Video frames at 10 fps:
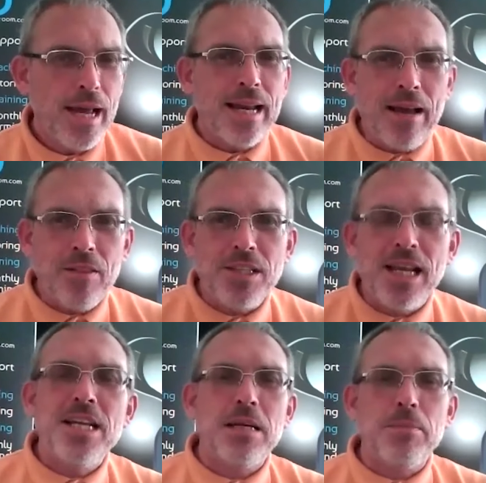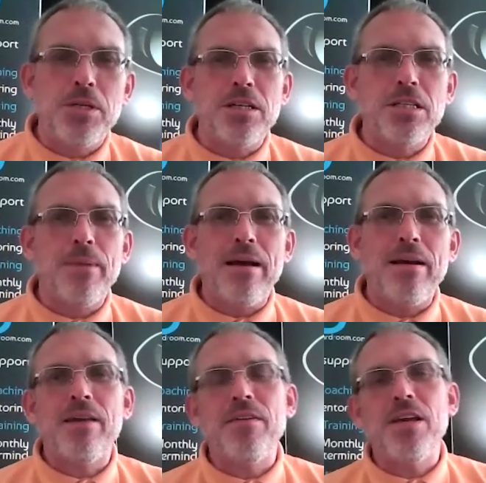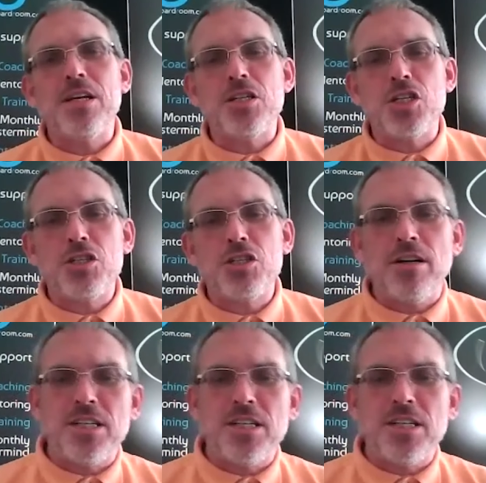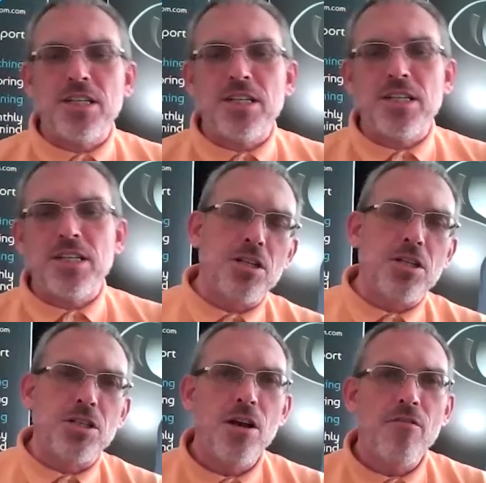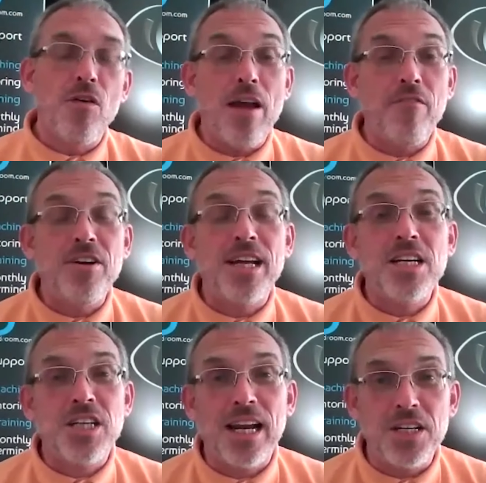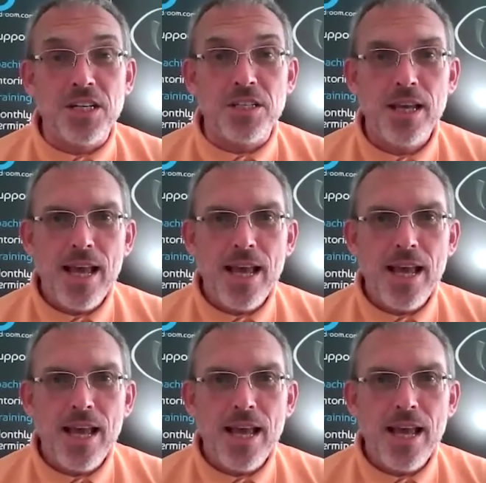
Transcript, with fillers: Now, the Daily Tip Show is about giving constructive solutions for everyday challenges.